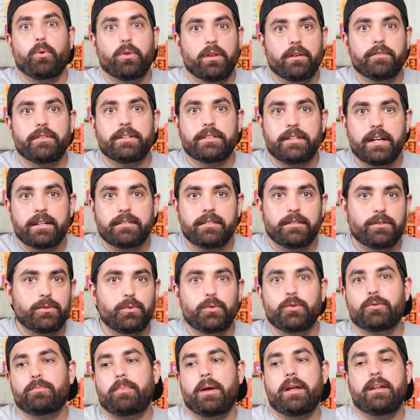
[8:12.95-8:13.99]
people who live in
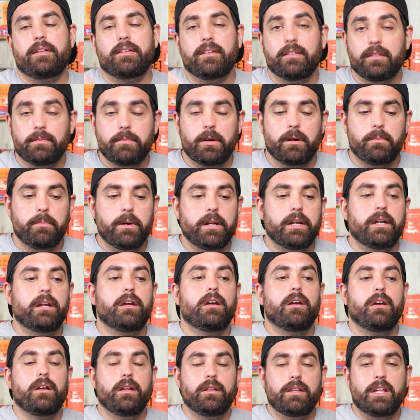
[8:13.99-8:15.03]
Texas who spent this amount of
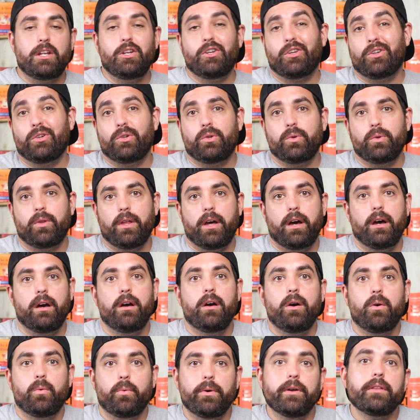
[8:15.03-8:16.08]
money, then you can do
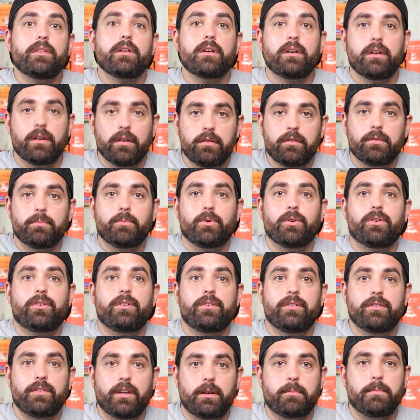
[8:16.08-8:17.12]
that with customer
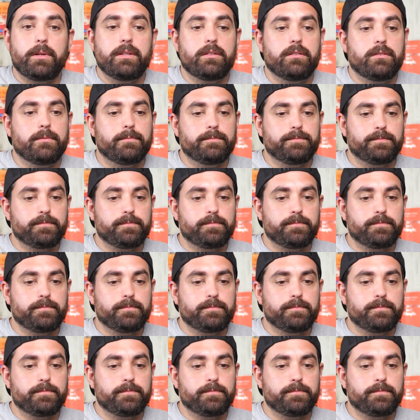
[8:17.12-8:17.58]
segment.